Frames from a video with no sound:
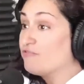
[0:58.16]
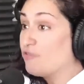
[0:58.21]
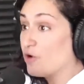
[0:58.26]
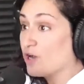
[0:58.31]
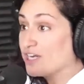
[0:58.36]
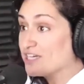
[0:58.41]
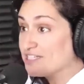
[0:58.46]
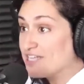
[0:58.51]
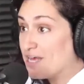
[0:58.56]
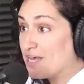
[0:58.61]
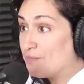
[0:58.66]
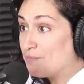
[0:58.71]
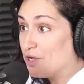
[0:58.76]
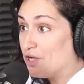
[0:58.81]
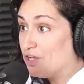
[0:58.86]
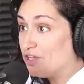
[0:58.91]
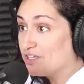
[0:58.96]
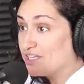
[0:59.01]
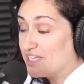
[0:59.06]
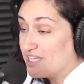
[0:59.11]
for
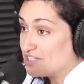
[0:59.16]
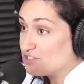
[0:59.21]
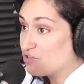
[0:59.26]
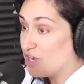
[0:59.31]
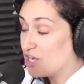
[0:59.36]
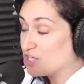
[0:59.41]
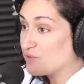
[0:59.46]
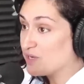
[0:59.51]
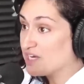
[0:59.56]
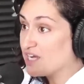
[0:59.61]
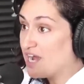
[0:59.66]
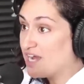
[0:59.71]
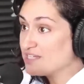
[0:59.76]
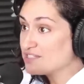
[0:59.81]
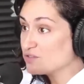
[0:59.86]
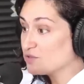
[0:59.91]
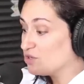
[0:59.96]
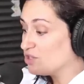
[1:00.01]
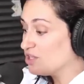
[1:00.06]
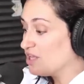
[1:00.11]
example, kids graduating
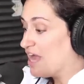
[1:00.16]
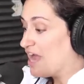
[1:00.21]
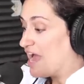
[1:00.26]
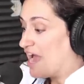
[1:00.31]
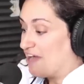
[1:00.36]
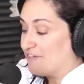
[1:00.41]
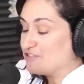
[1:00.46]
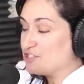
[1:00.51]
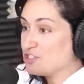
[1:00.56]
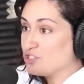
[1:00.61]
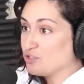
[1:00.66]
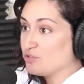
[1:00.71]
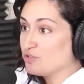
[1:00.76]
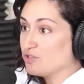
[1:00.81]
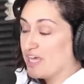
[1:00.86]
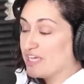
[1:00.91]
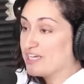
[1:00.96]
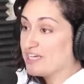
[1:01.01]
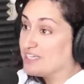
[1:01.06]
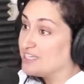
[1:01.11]
high school have to do
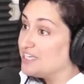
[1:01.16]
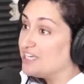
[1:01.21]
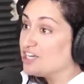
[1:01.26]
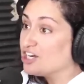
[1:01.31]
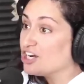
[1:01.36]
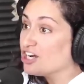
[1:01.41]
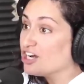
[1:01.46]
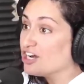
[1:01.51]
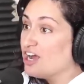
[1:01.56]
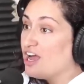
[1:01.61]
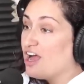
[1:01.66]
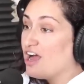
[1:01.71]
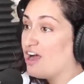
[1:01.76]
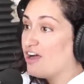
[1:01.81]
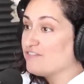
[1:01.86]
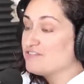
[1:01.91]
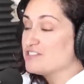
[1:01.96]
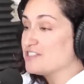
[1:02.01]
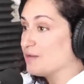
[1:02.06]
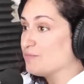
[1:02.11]
like a year
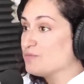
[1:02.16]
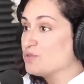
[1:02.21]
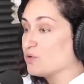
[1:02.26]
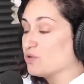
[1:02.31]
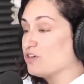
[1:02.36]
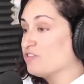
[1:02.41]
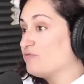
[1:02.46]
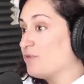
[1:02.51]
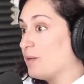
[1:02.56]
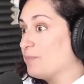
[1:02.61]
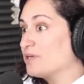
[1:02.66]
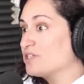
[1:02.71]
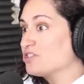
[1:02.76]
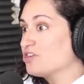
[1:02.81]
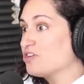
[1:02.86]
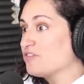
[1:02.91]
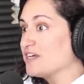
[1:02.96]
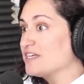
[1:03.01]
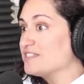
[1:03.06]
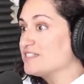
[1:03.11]
of some sort of public
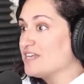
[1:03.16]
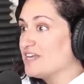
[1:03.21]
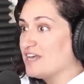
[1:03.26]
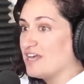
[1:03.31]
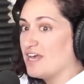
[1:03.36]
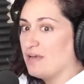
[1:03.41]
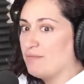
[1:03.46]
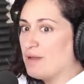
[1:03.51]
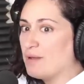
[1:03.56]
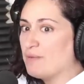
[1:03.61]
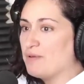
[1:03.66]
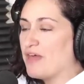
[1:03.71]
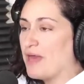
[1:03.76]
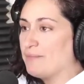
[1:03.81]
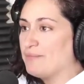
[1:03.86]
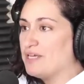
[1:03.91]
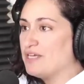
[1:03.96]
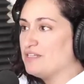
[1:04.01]
service. And maybe that